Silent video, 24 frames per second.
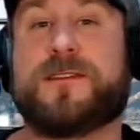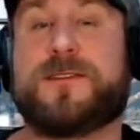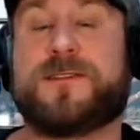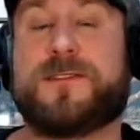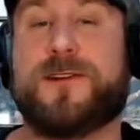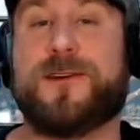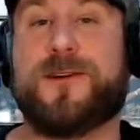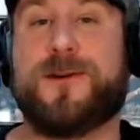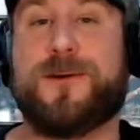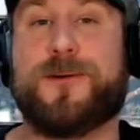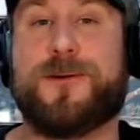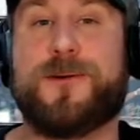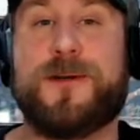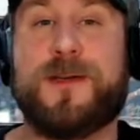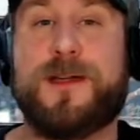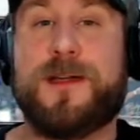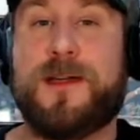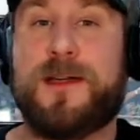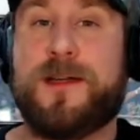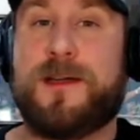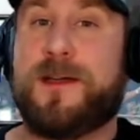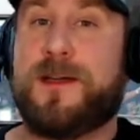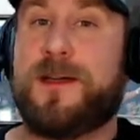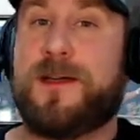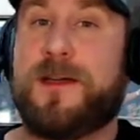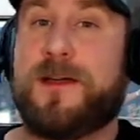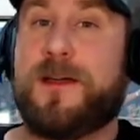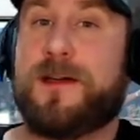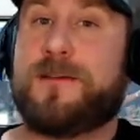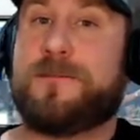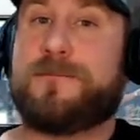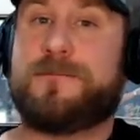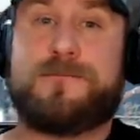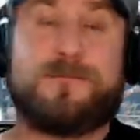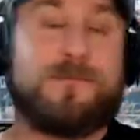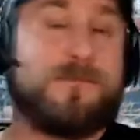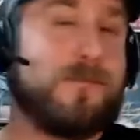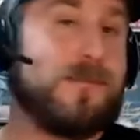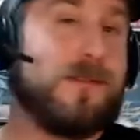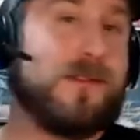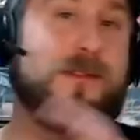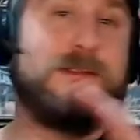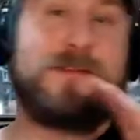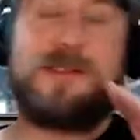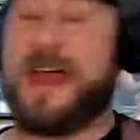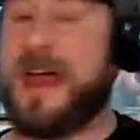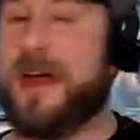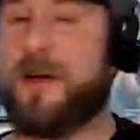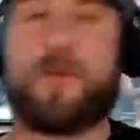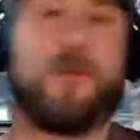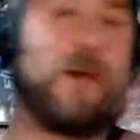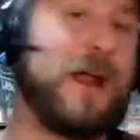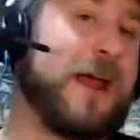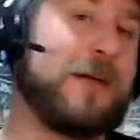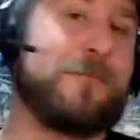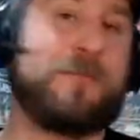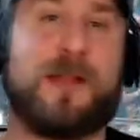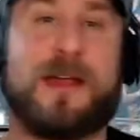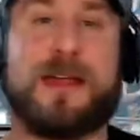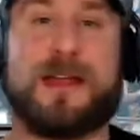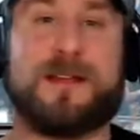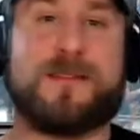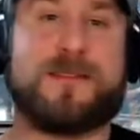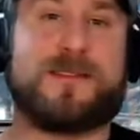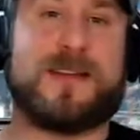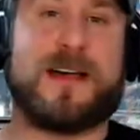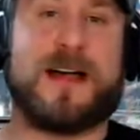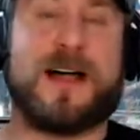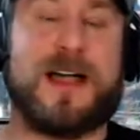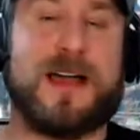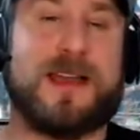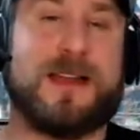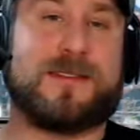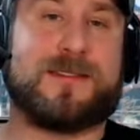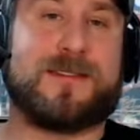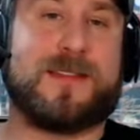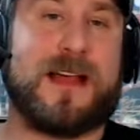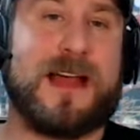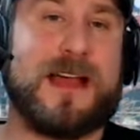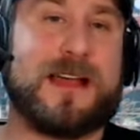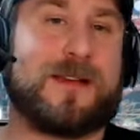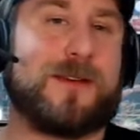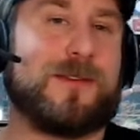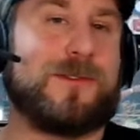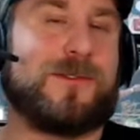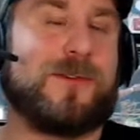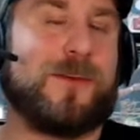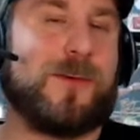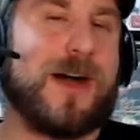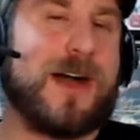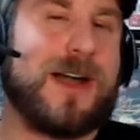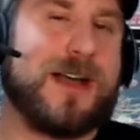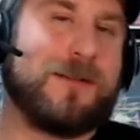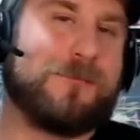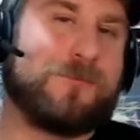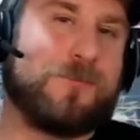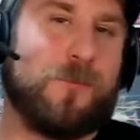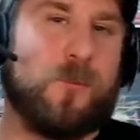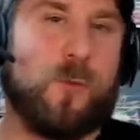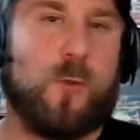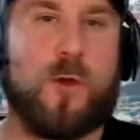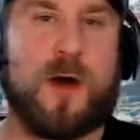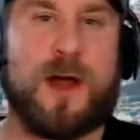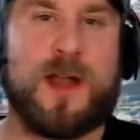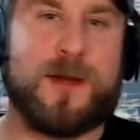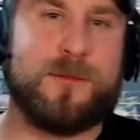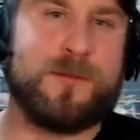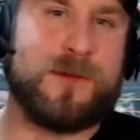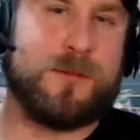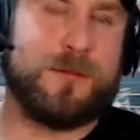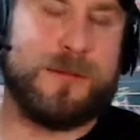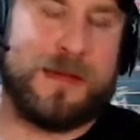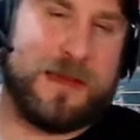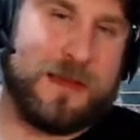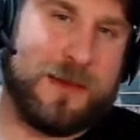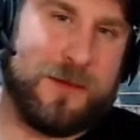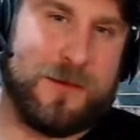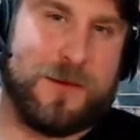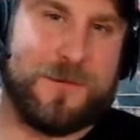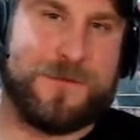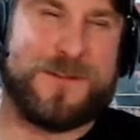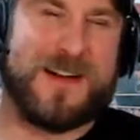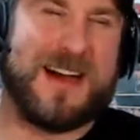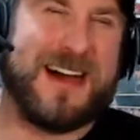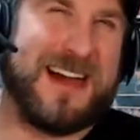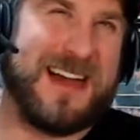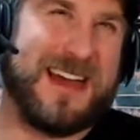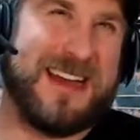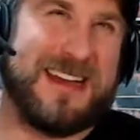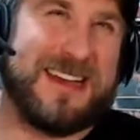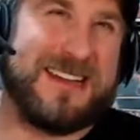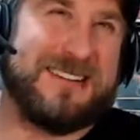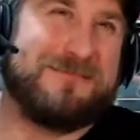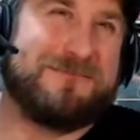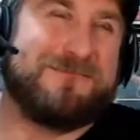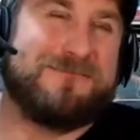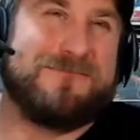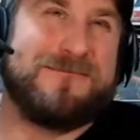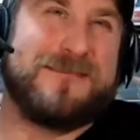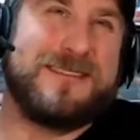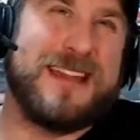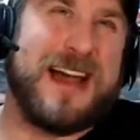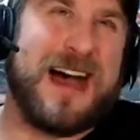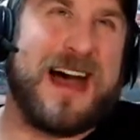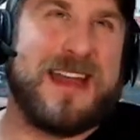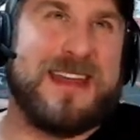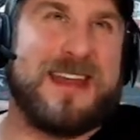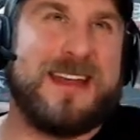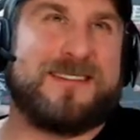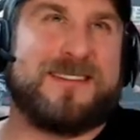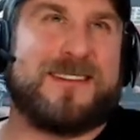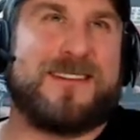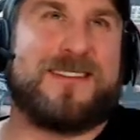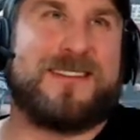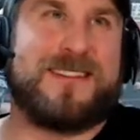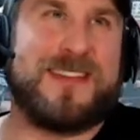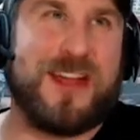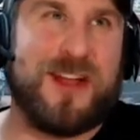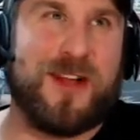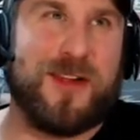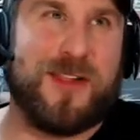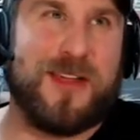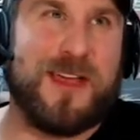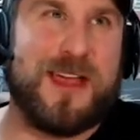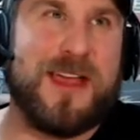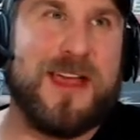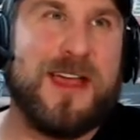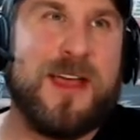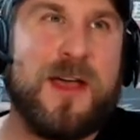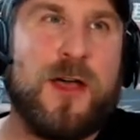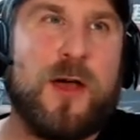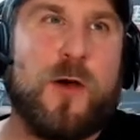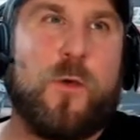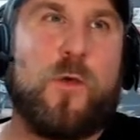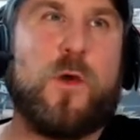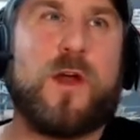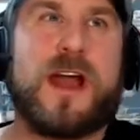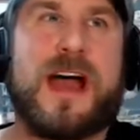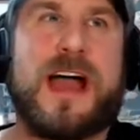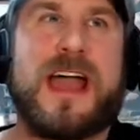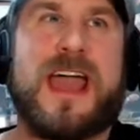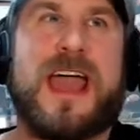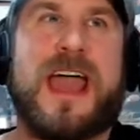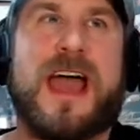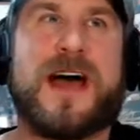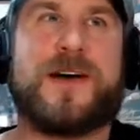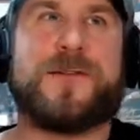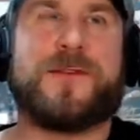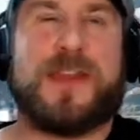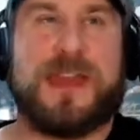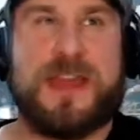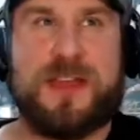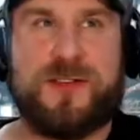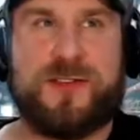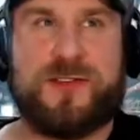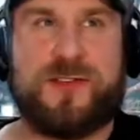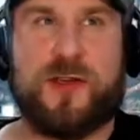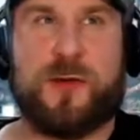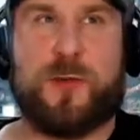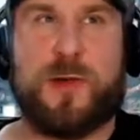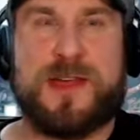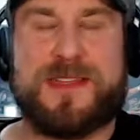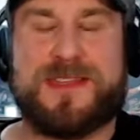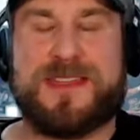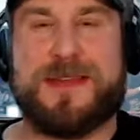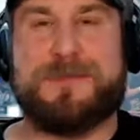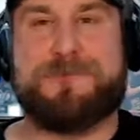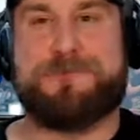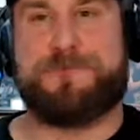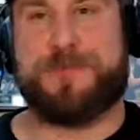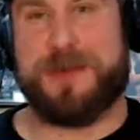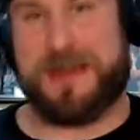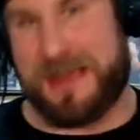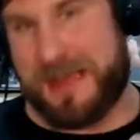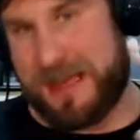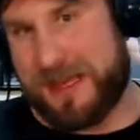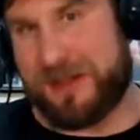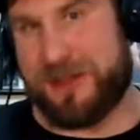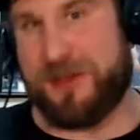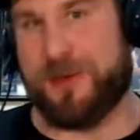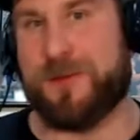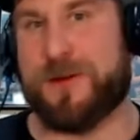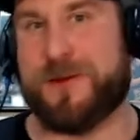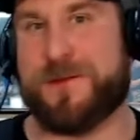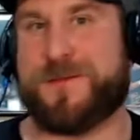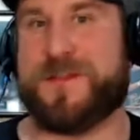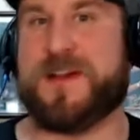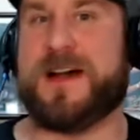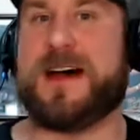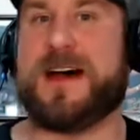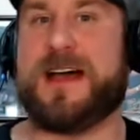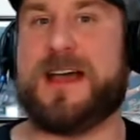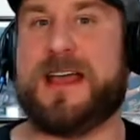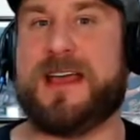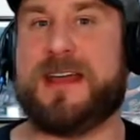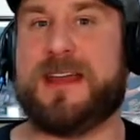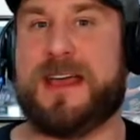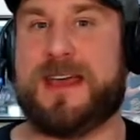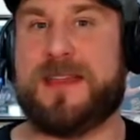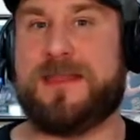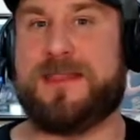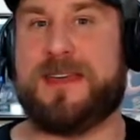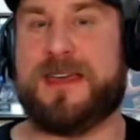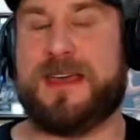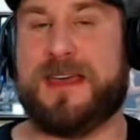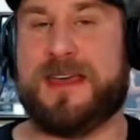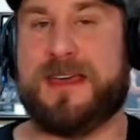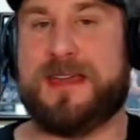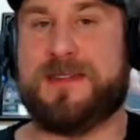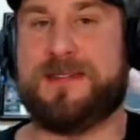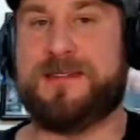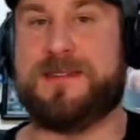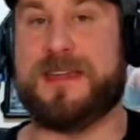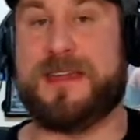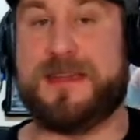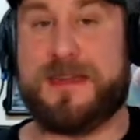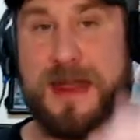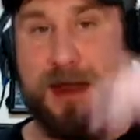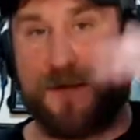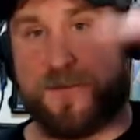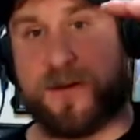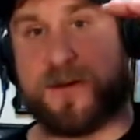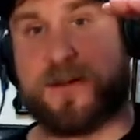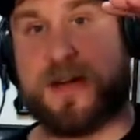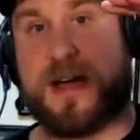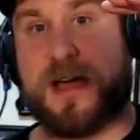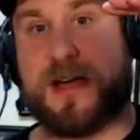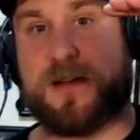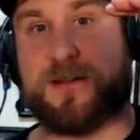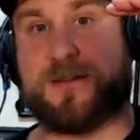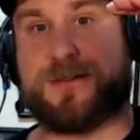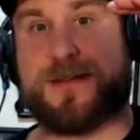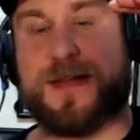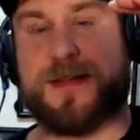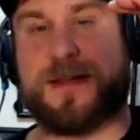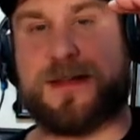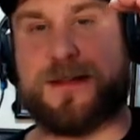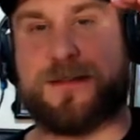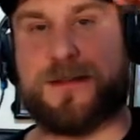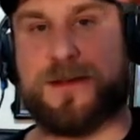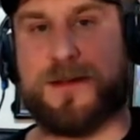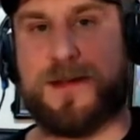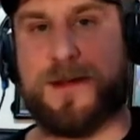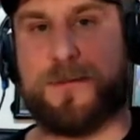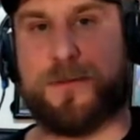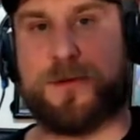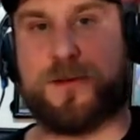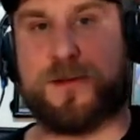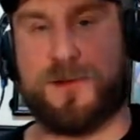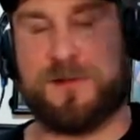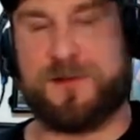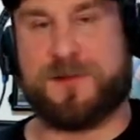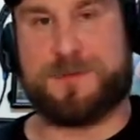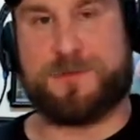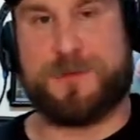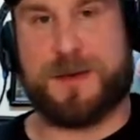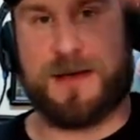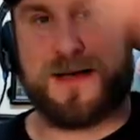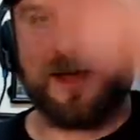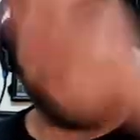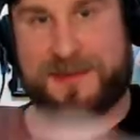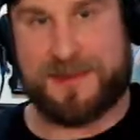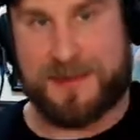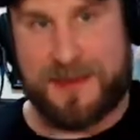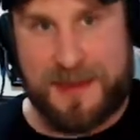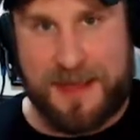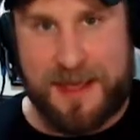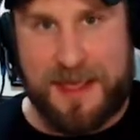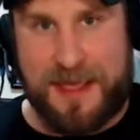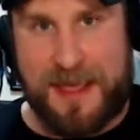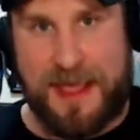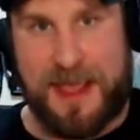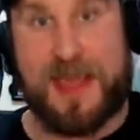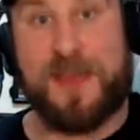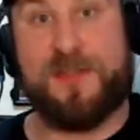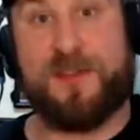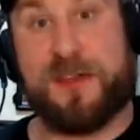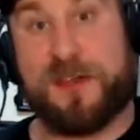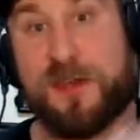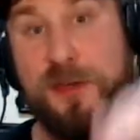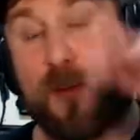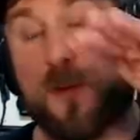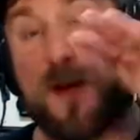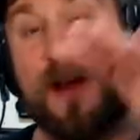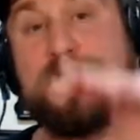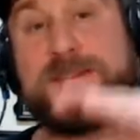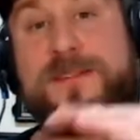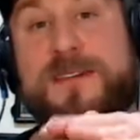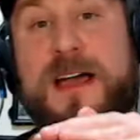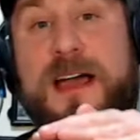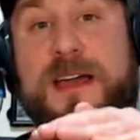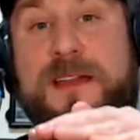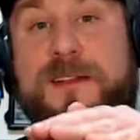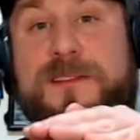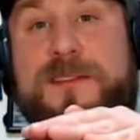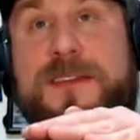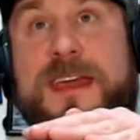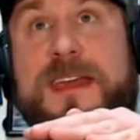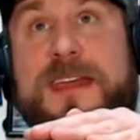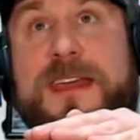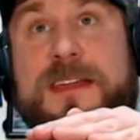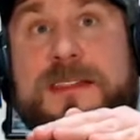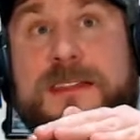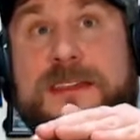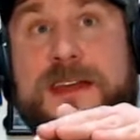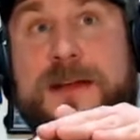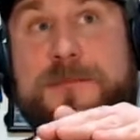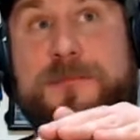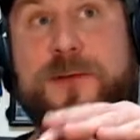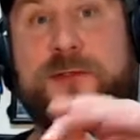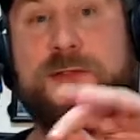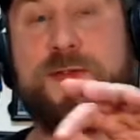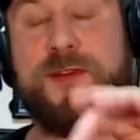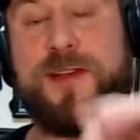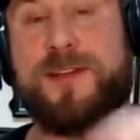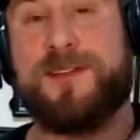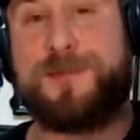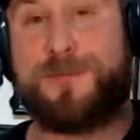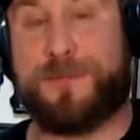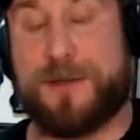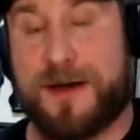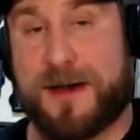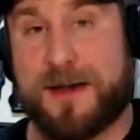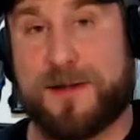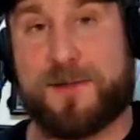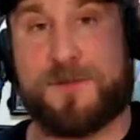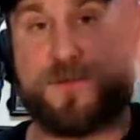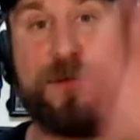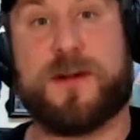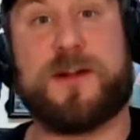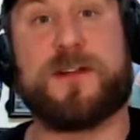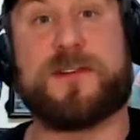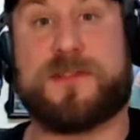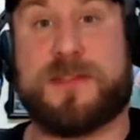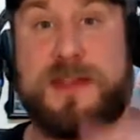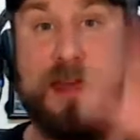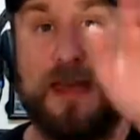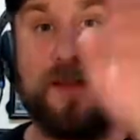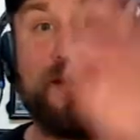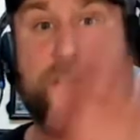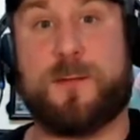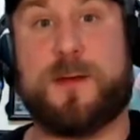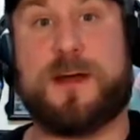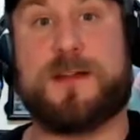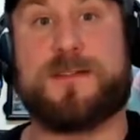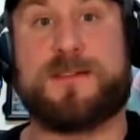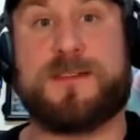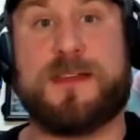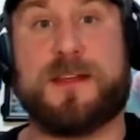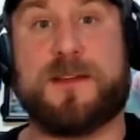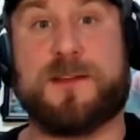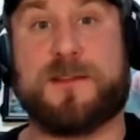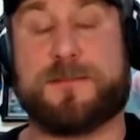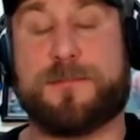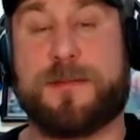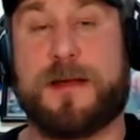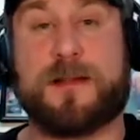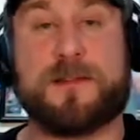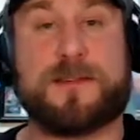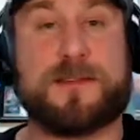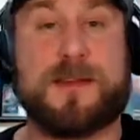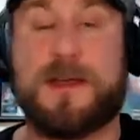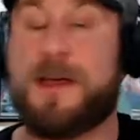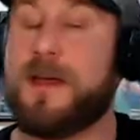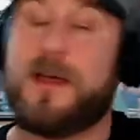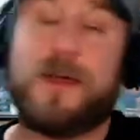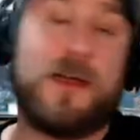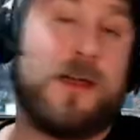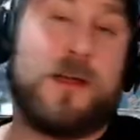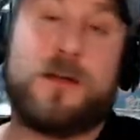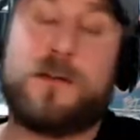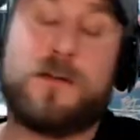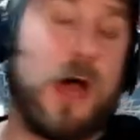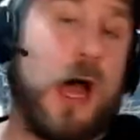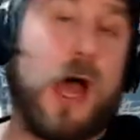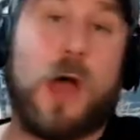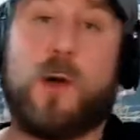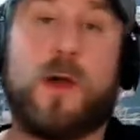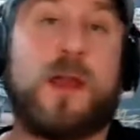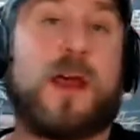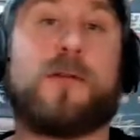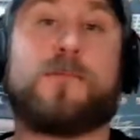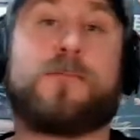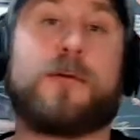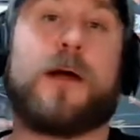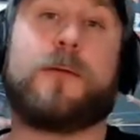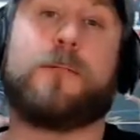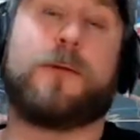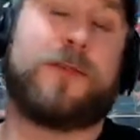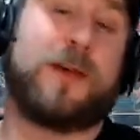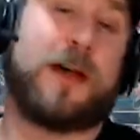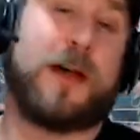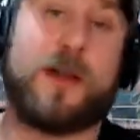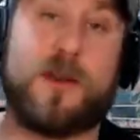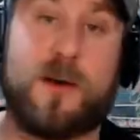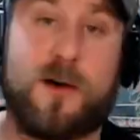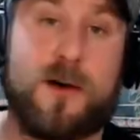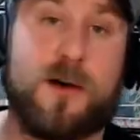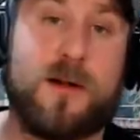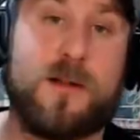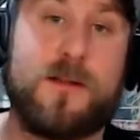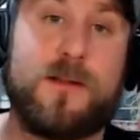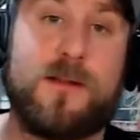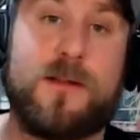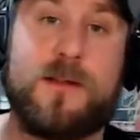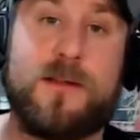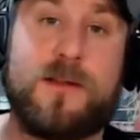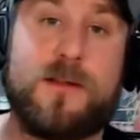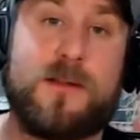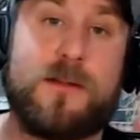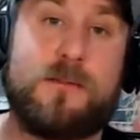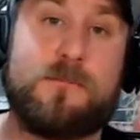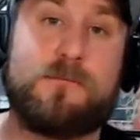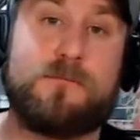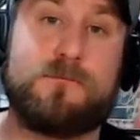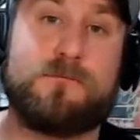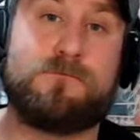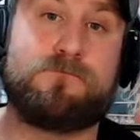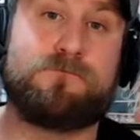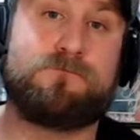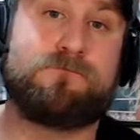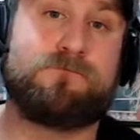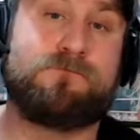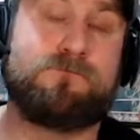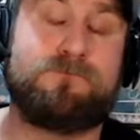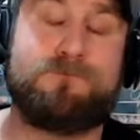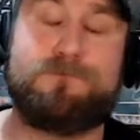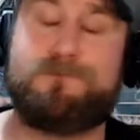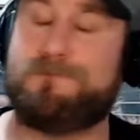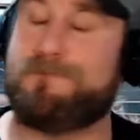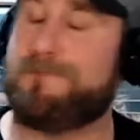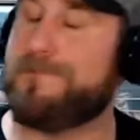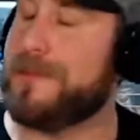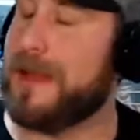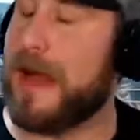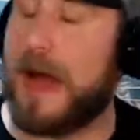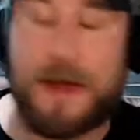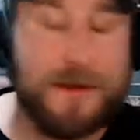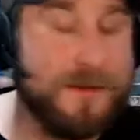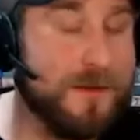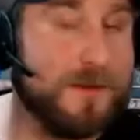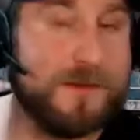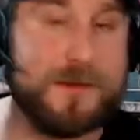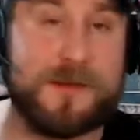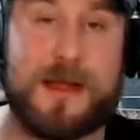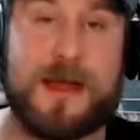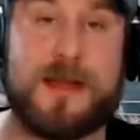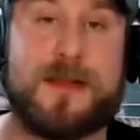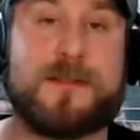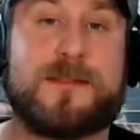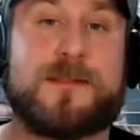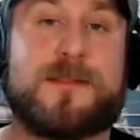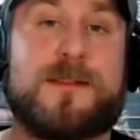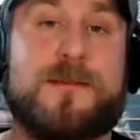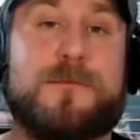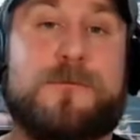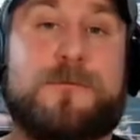So, that rambling aside, it's like, do I want them to be unified? Not necessarily. Would I have issue with it being unified, and then the Never title taking the number 2 spot, and the U.S. title taking the number 3 spot as far as the heavyweight singles belts? No, I wouldn't have a problem with that at all. Not in the slightest.